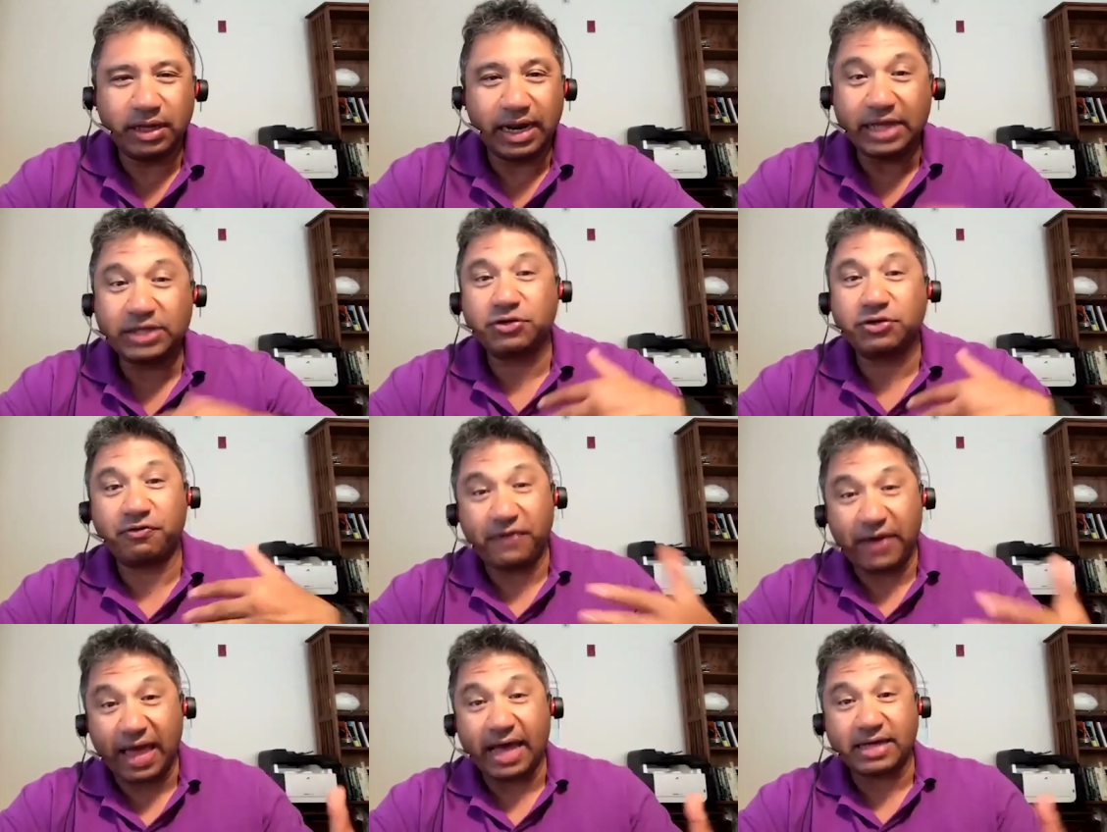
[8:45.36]
answer
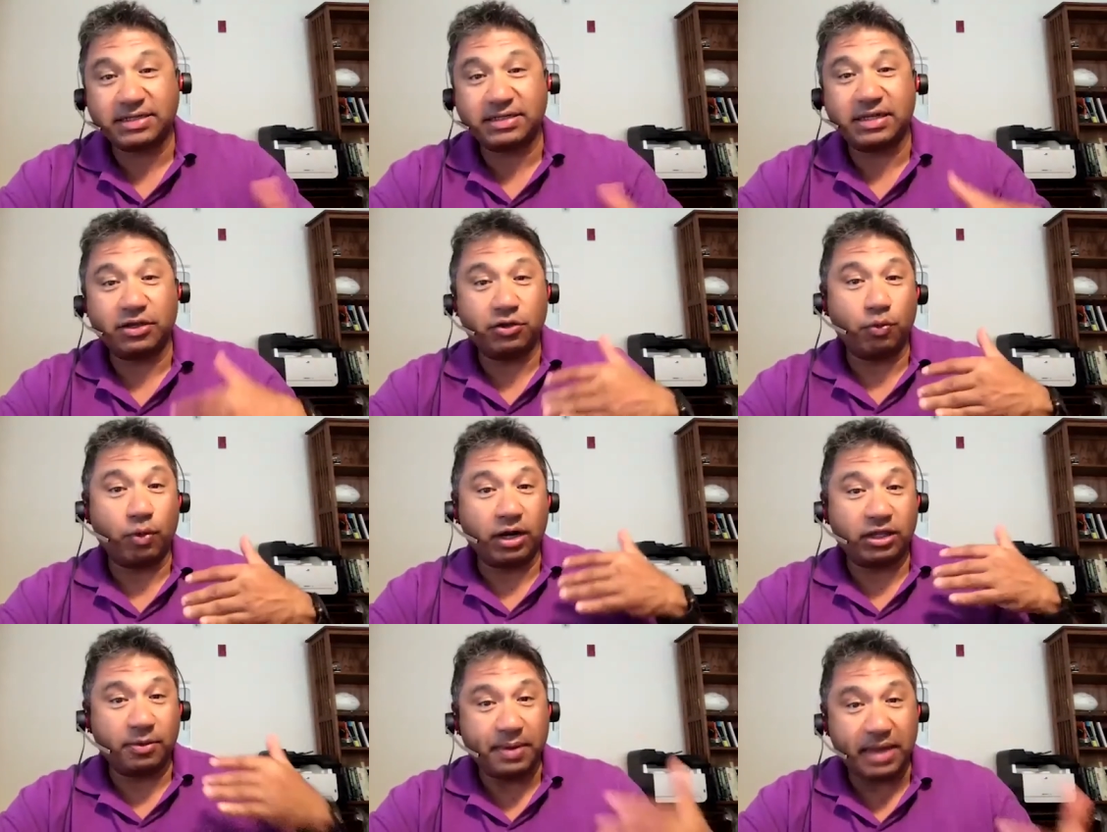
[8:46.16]
fast, and you
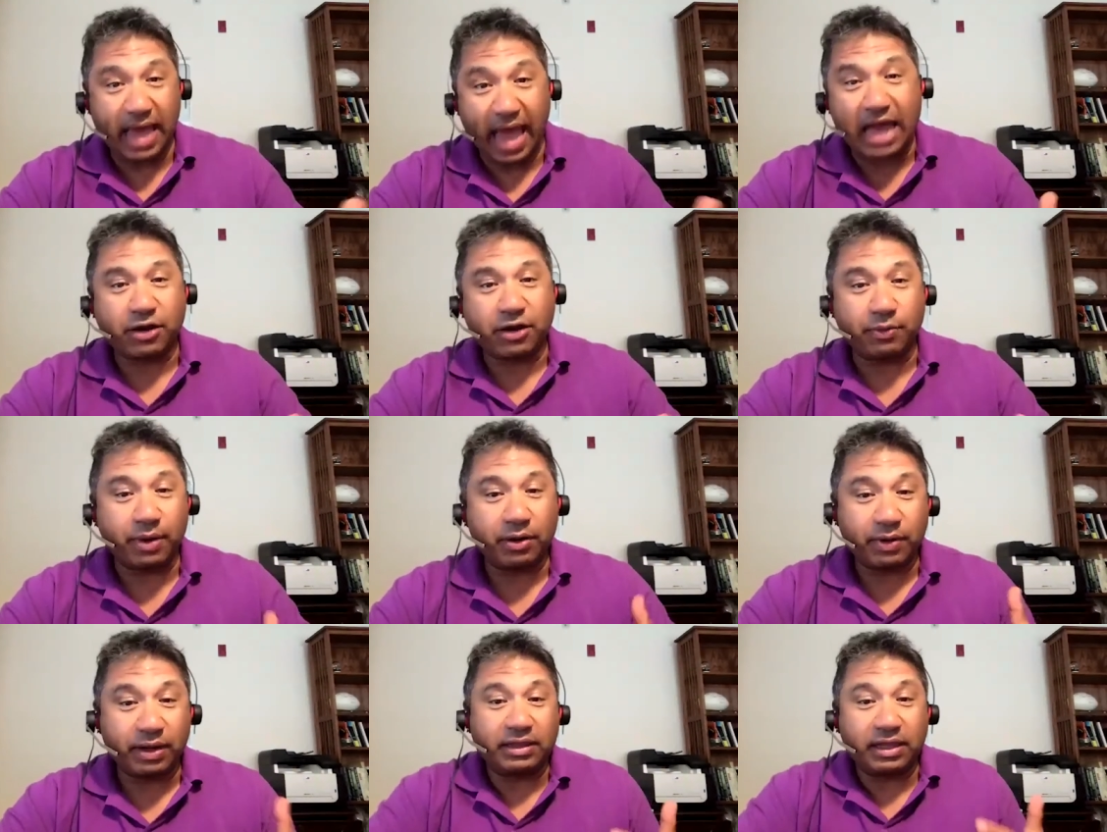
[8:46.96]
want it to be
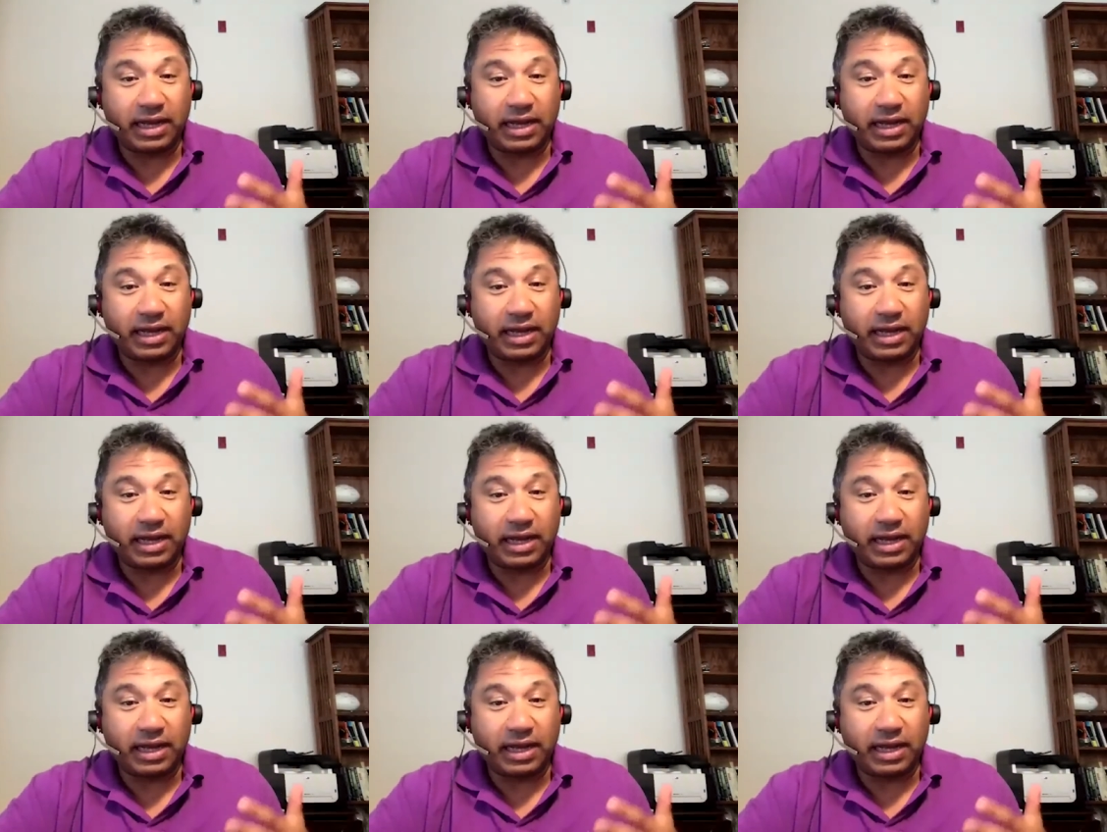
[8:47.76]
accurate, right?